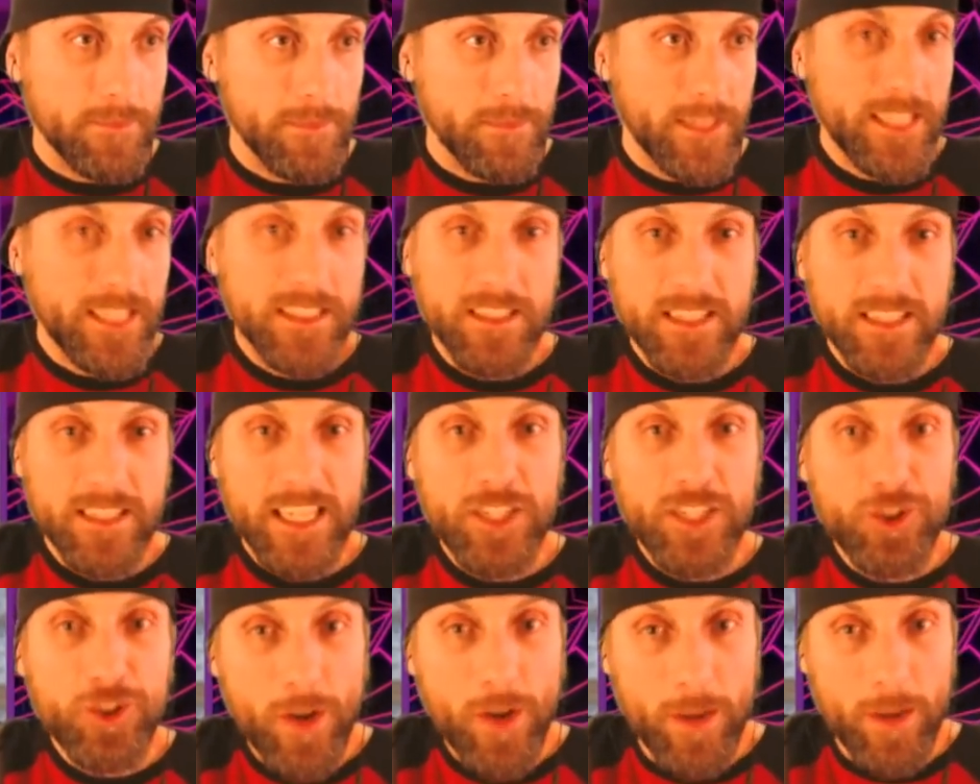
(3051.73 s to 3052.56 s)
This is a
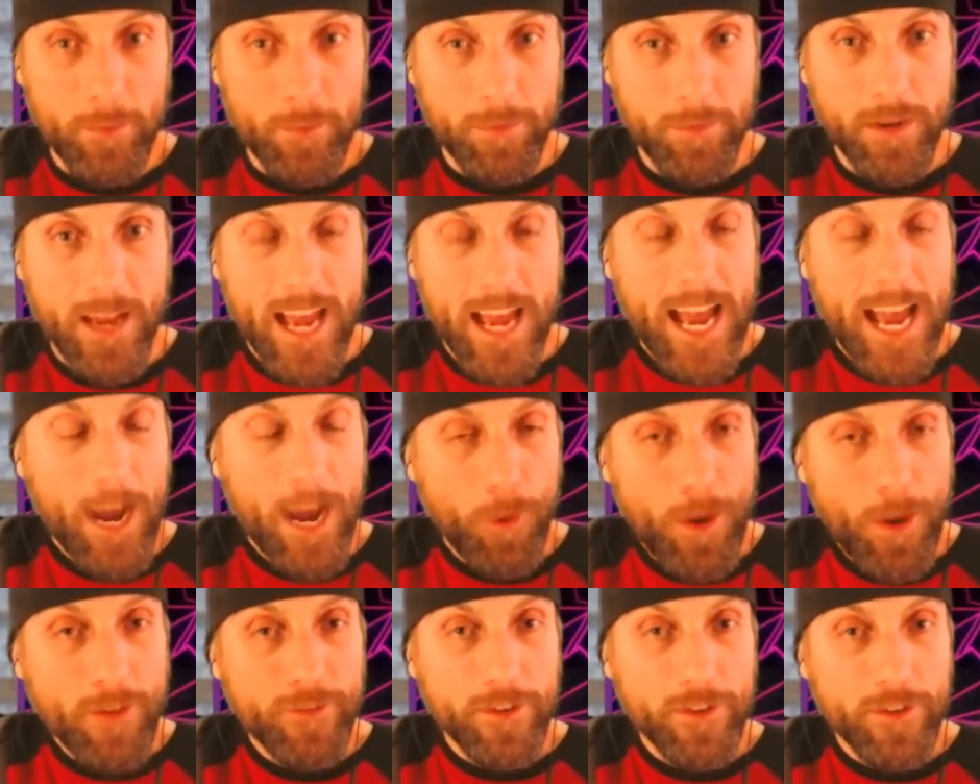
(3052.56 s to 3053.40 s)
shrimp.
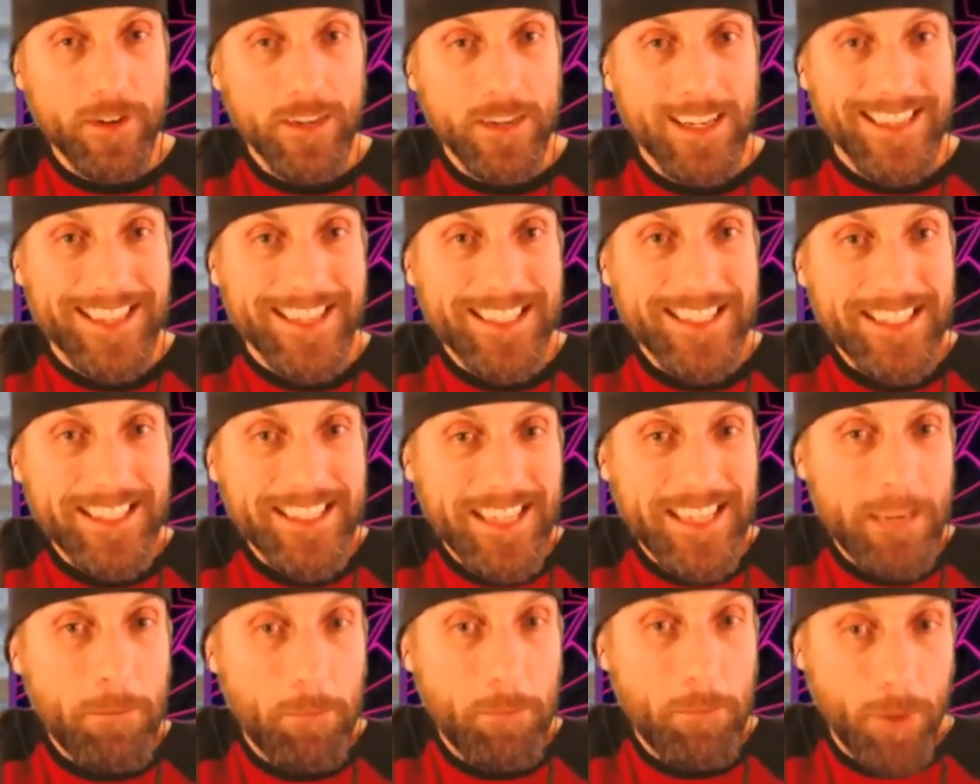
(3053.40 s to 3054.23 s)
However, this is
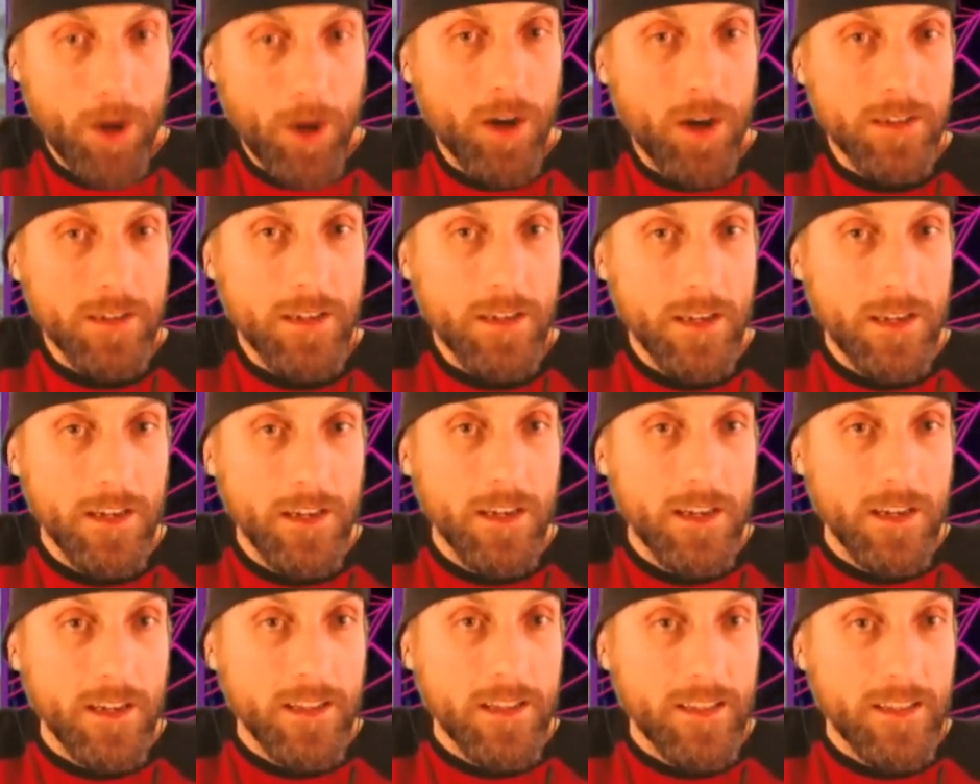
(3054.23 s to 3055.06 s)
a bug.
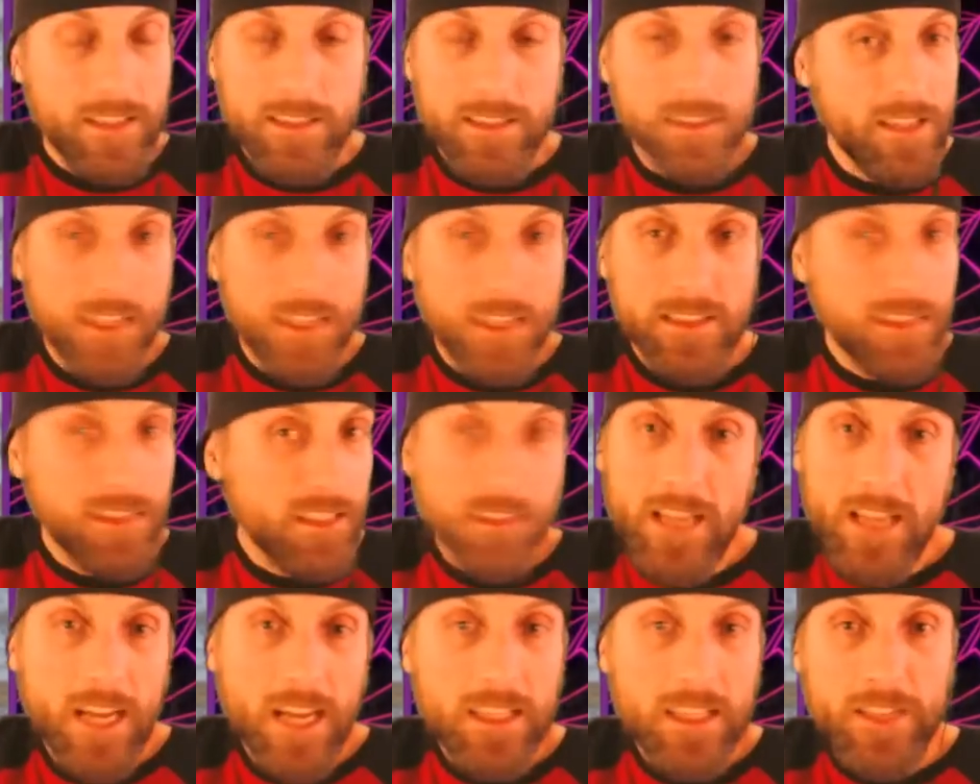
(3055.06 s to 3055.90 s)
This is this
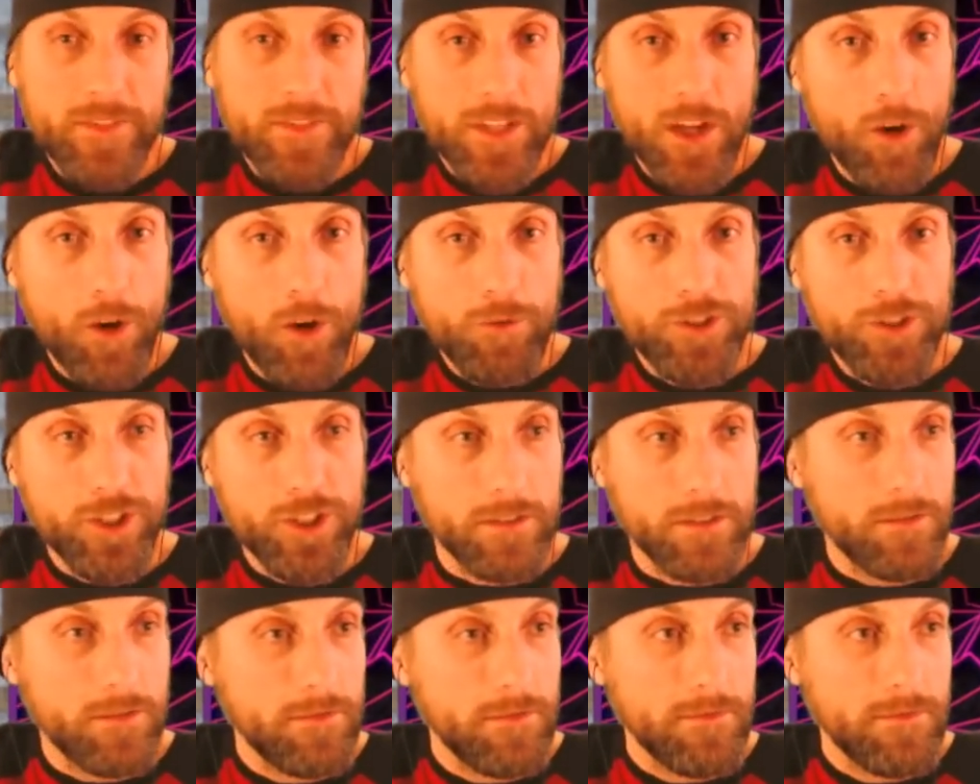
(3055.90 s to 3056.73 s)
does not live in the
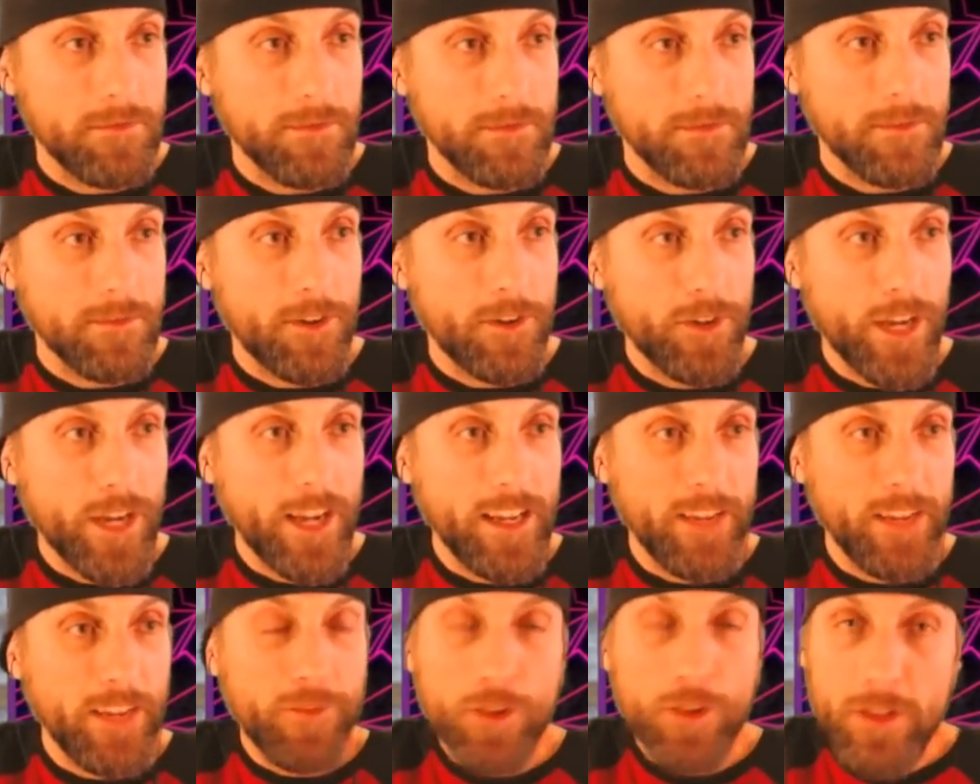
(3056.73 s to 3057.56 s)
ocean,
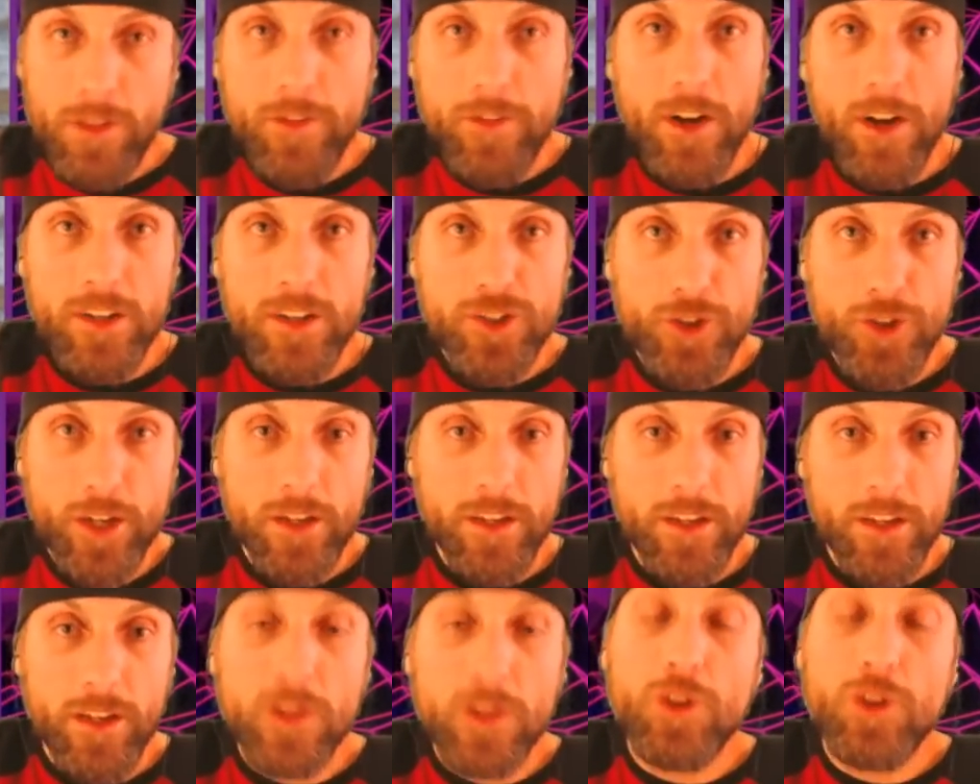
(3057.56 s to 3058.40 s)
okay? If you live in
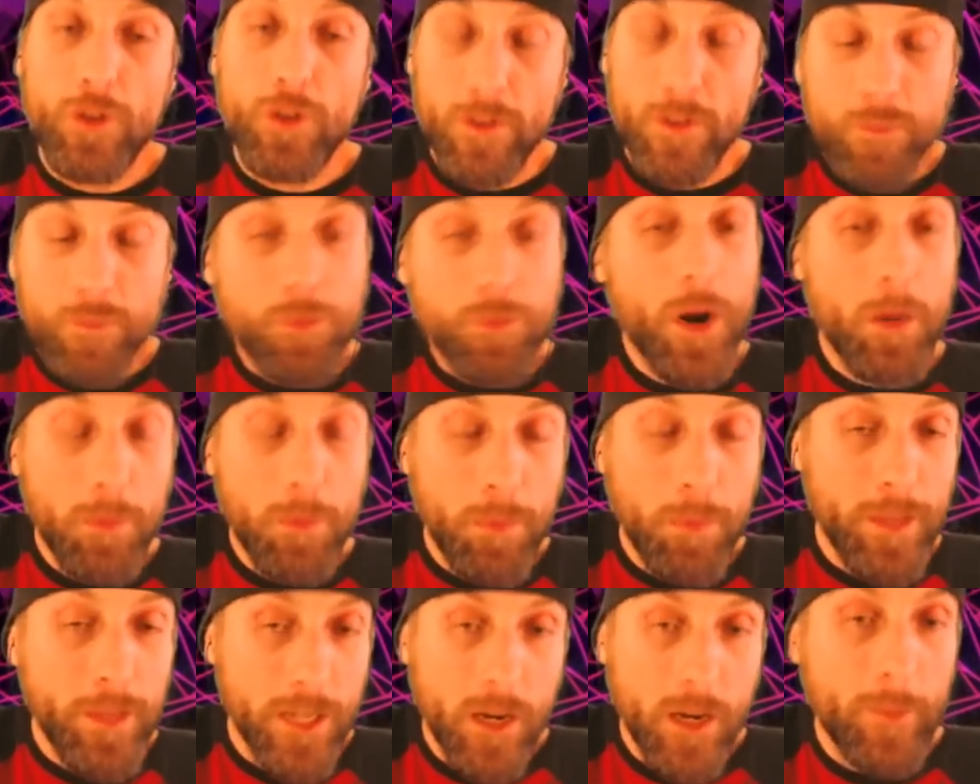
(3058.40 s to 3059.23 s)
Australia, you have
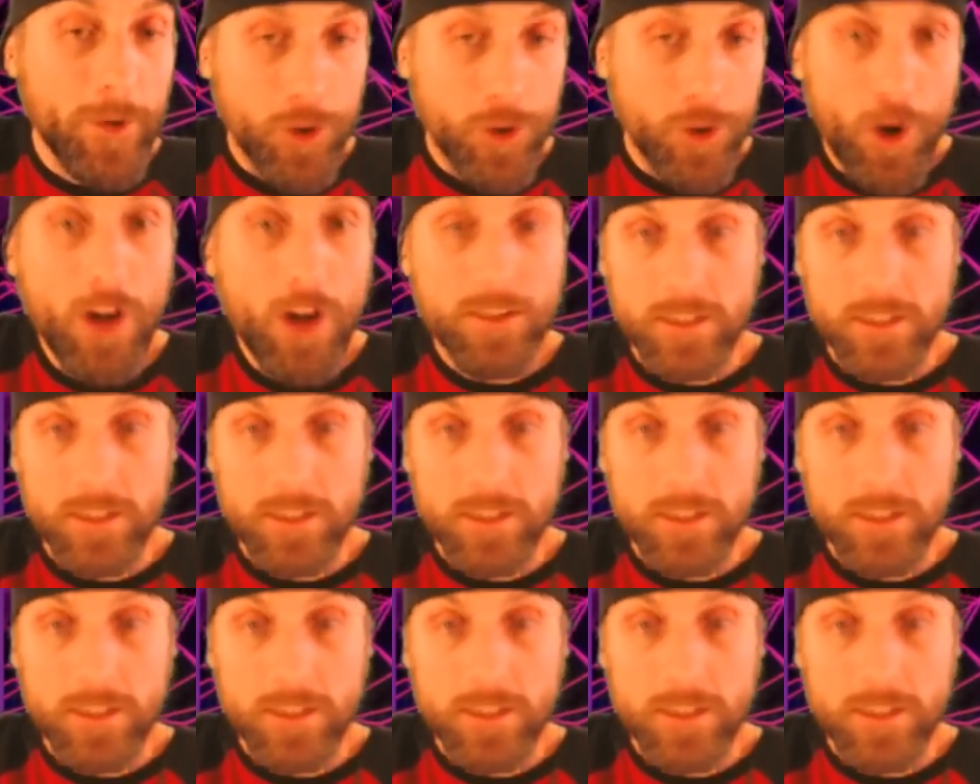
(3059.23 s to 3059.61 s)
probably come across